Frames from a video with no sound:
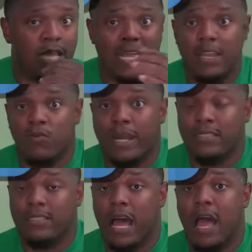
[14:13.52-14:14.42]
They didn't
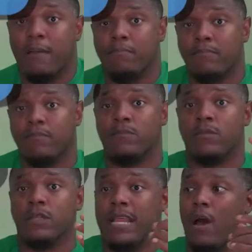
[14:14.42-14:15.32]
waste time.
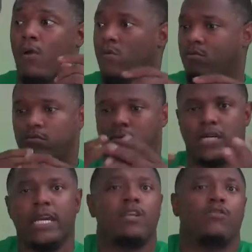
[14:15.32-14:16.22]
Now,
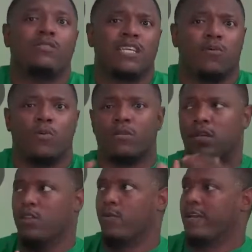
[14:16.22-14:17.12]
again, you see it
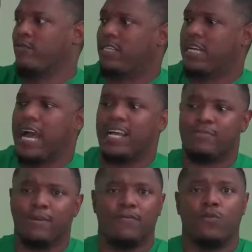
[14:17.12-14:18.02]
work the other way. You see
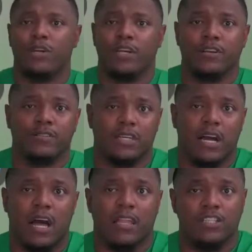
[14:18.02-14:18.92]
guys spend 4 years
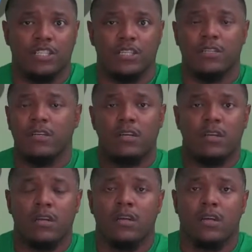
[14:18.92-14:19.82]
in college and
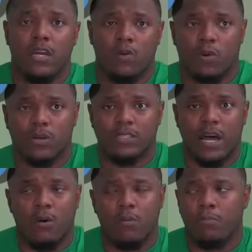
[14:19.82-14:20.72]
it
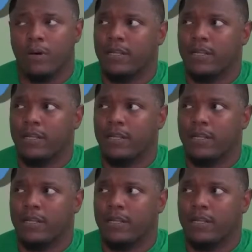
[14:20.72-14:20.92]
works out.